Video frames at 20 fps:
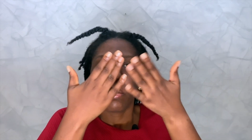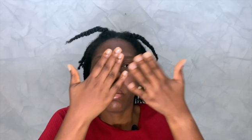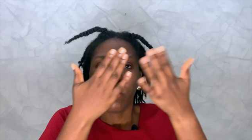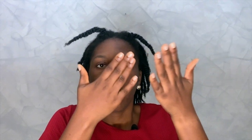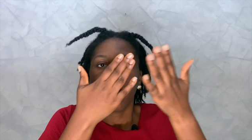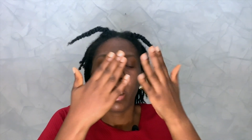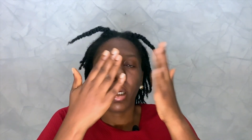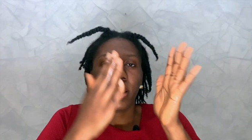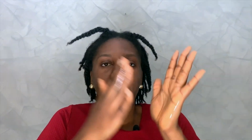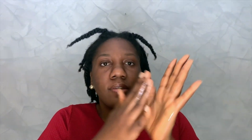
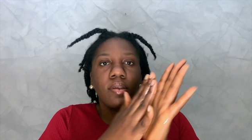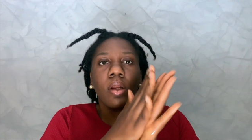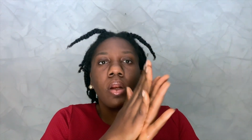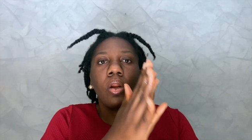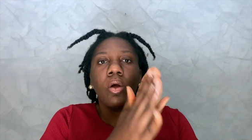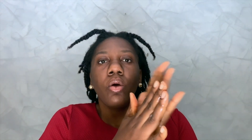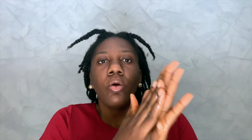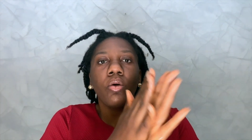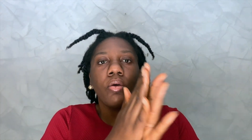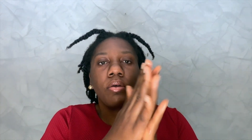it has
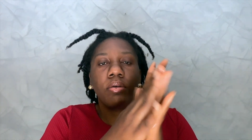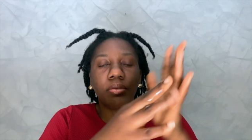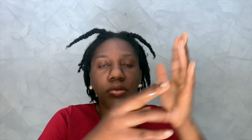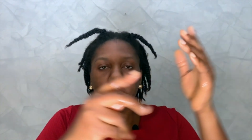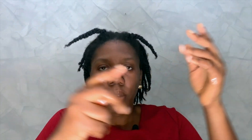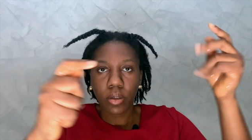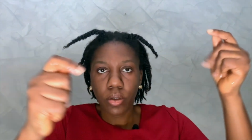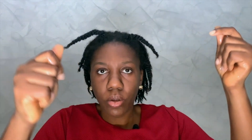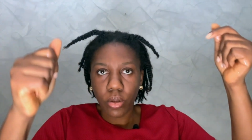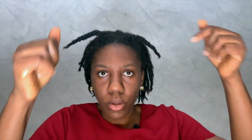cloves
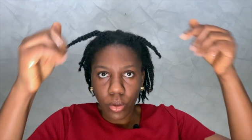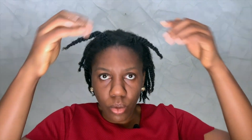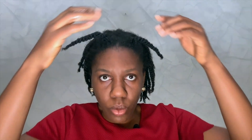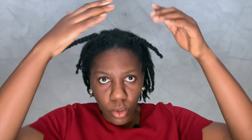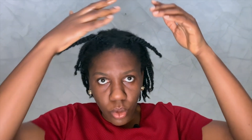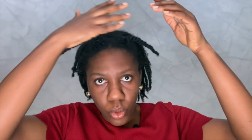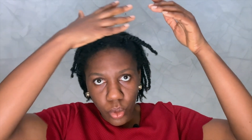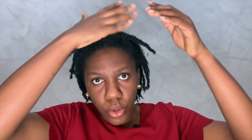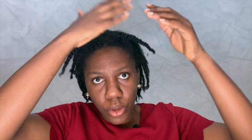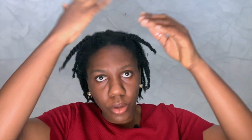and all the good
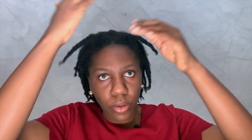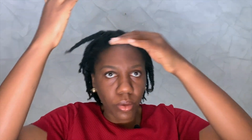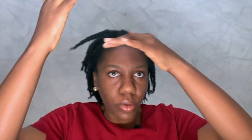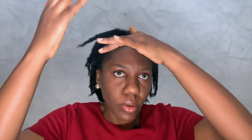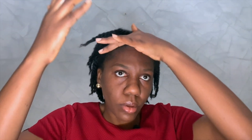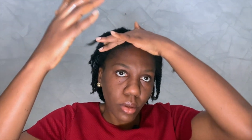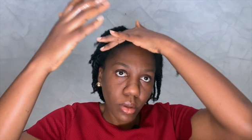oils